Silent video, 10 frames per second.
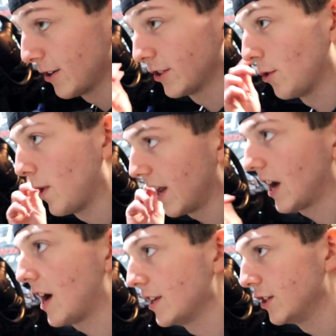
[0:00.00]
So what I
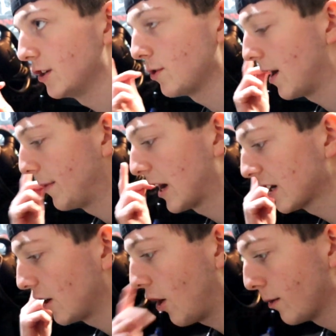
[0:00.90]
gotta do, I'm not
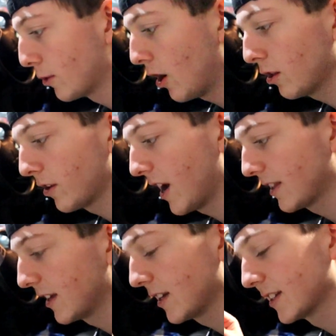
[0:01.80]
gonna armor all or
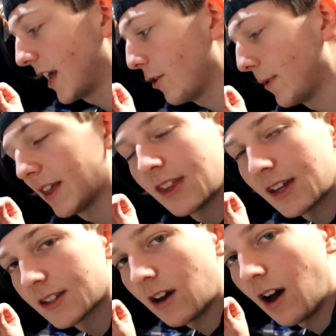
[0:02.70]
anything because that will make
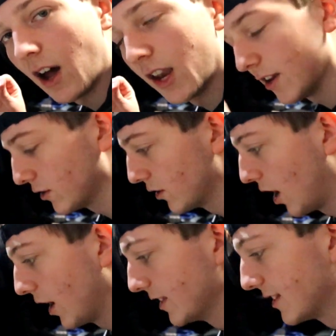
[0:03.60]
things
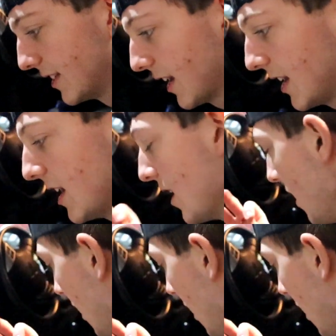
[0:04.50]
unsticky,